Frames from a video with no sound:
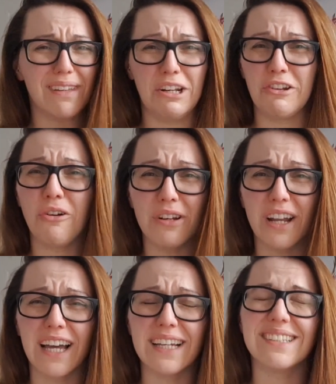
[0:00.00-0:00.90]
Not
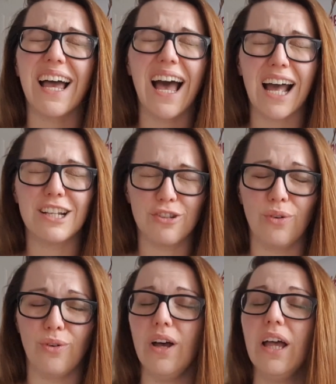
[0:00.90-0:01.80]
nice at
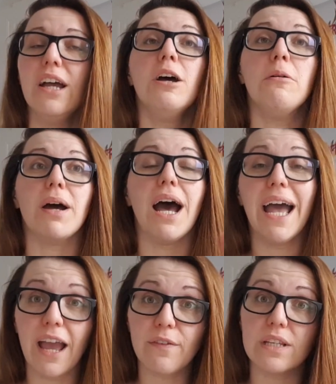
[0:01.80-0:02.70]
all. But
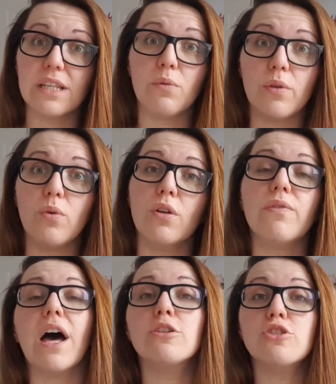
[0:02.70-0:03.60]
I have to deal with all of
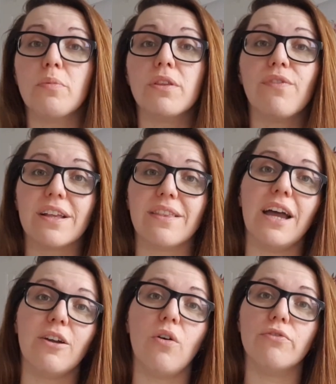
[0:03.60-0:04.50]
that on top of the fact that
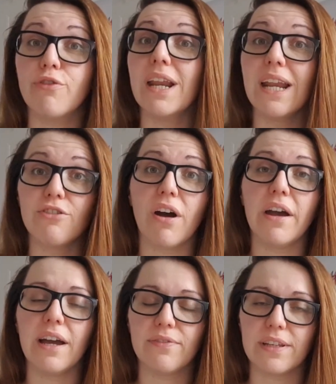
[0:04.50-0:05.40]
I got really
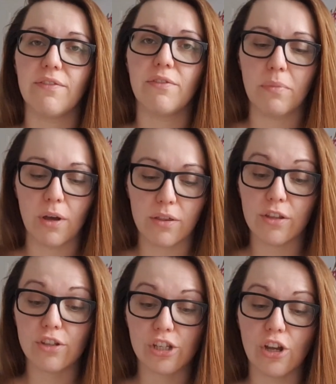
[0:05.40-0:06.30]
dry after giving birth.
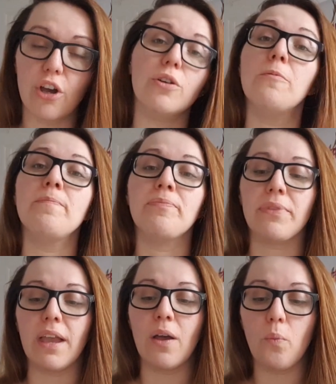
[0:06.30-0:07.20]
So
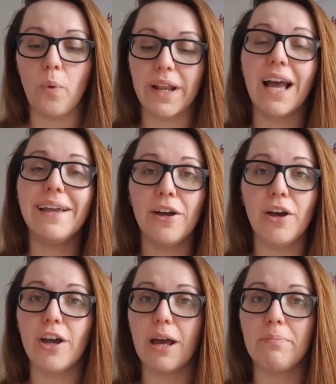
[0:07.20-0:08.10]
when I
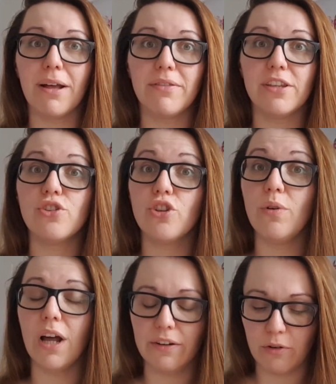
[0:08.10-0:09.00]
heard about this new
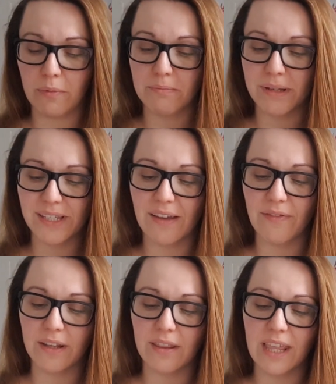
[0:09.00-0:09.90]
line from Number
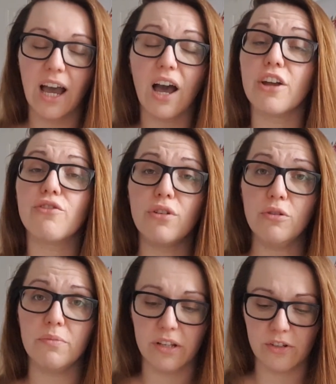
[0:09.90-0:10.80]
7, the
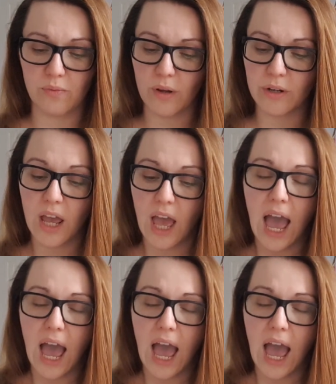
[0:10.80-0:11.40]
Hydroluminous one,